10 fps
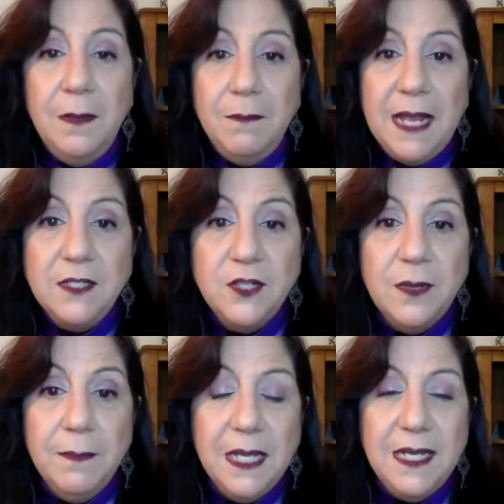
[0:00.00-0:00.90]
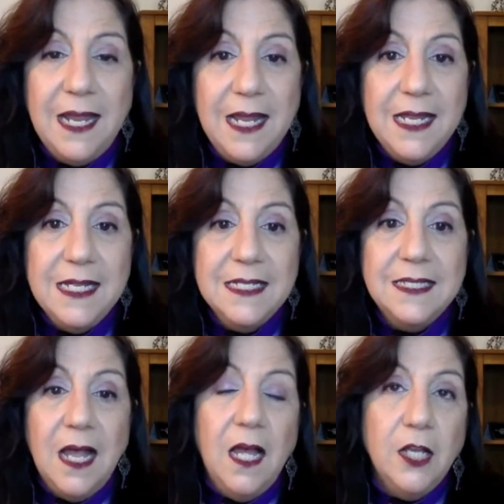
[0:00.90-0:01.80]
Master It Monday is
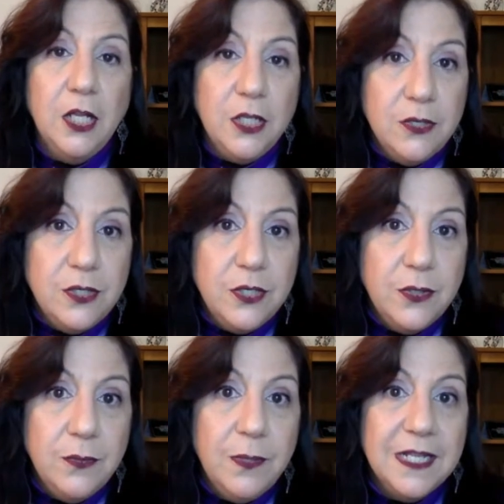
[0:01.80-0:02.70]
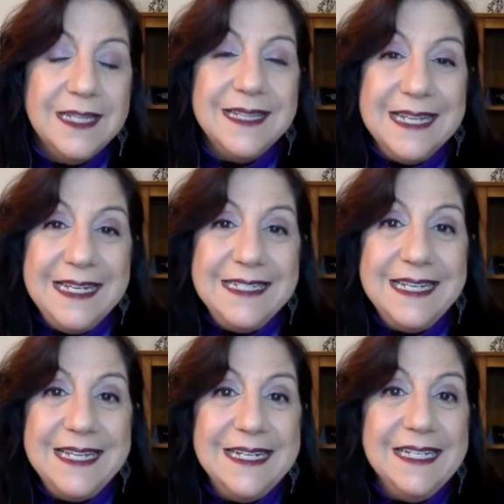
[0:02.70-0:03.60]
on YouTube,
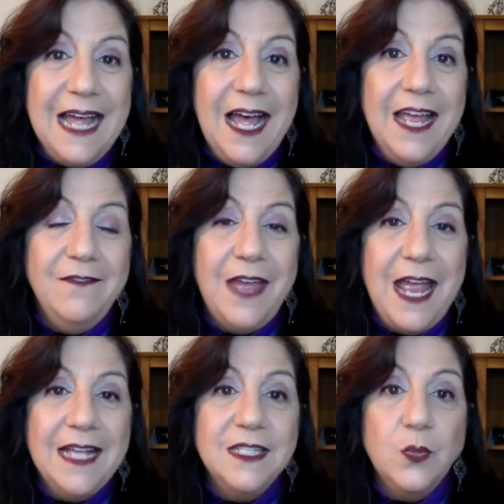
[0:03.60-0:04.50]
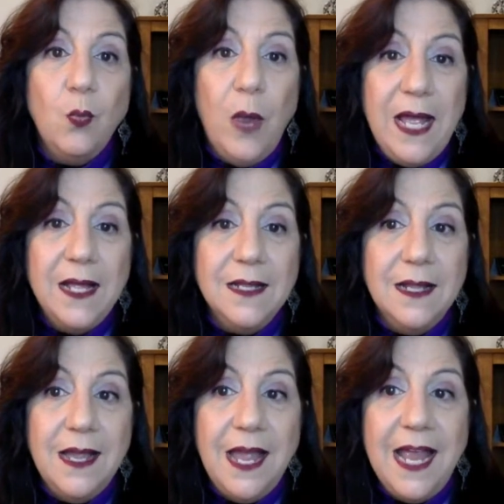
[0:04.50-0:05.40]
LinkedIn Live, as well
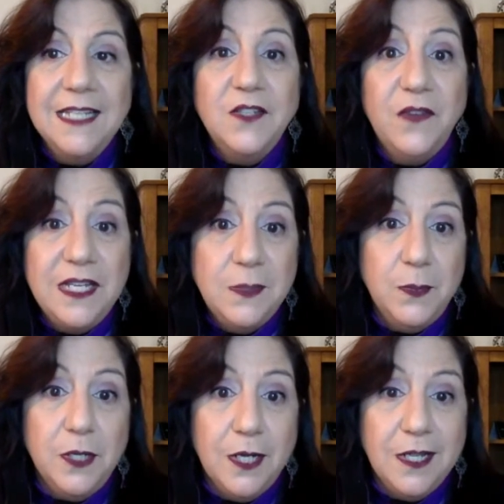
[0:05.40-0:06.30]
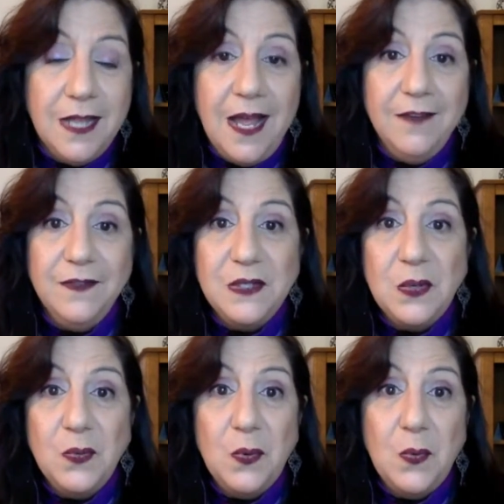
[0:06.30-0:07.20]
as Facebook Live.
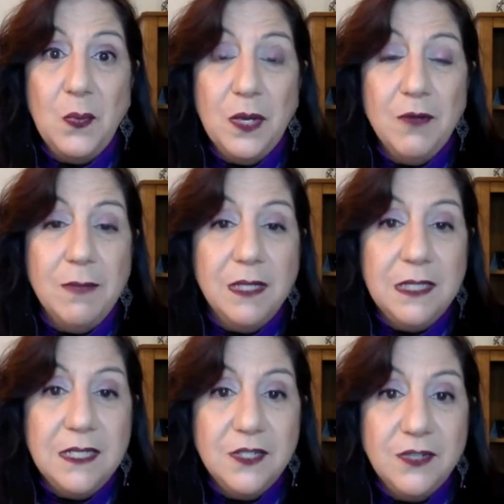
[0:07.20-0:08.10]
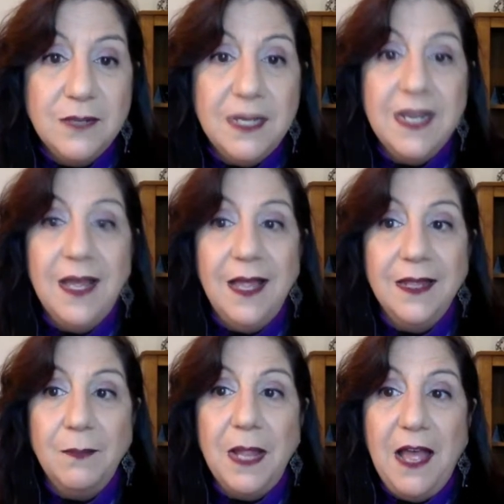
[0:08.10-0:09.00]
So we're multi-streaming on the
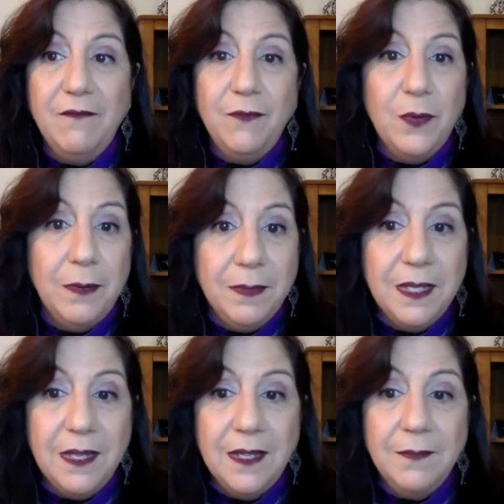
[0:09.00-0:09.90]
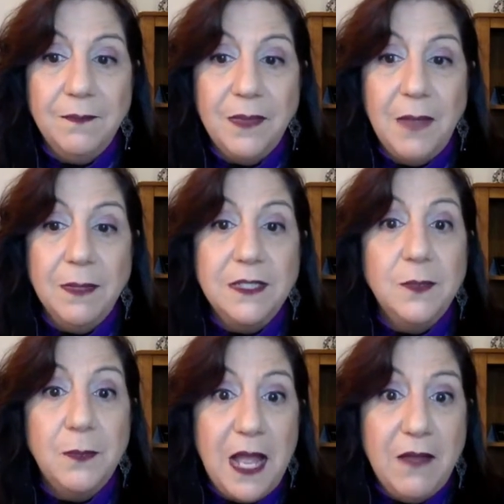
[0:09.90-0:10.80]
platform, on multiple
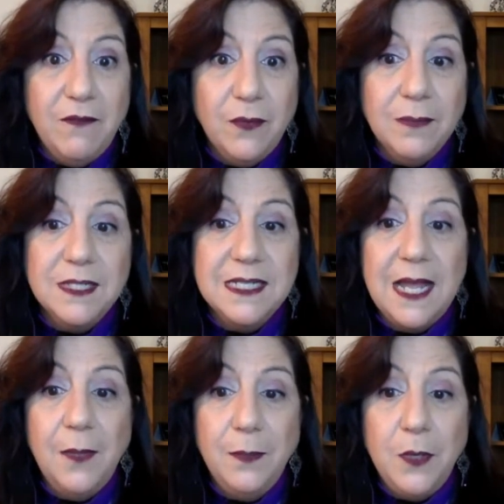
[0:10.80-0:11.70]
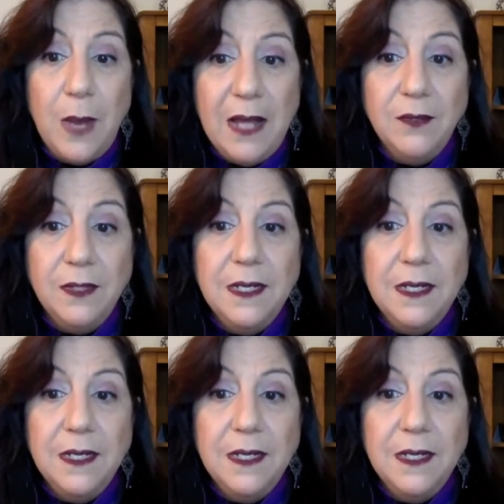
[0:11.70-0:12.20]
platforms to help you out.